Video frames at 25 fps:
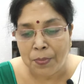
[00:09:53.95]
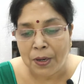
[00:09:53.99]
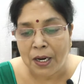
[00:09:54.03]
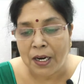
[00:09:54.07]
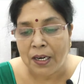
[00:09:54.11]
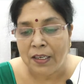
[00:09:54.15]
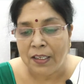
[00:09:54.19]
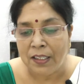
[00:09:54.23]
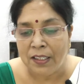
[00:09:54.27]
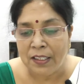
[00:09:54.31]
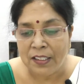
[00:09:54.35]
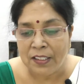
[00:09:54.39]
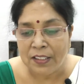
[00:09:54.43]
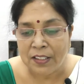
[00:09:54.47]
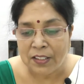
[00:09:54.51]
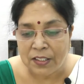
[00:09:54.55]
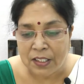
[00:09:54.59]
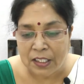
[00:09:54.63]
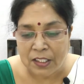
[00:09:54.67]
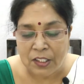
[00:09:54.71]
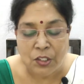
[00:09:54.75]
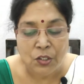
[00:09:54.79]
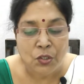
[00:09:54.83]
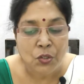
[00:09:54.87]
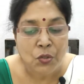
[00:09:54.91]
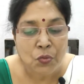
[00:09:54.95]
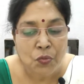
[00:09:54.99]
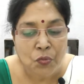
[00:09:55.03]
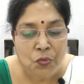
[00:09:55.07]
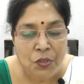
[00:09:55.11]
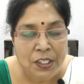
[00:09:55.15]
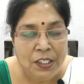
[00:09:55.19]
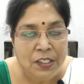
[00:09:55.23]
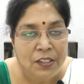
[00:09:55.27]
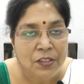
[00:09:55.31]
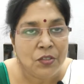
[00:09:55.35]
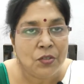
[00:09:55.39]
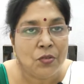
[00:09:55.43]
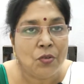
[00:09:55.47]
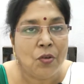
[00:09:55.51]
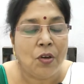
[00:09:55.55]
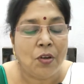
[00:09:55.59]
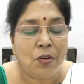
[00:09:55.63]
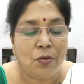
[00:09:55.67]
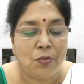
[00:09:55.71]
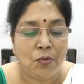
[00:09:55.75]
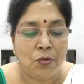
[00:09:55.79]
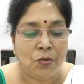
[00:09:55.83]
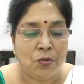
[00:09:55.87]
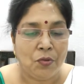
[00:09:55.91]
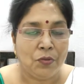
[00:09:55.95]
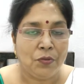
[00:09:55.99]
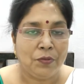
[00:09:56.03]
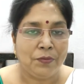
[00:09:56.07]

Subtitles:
parting is such sweet sorrow.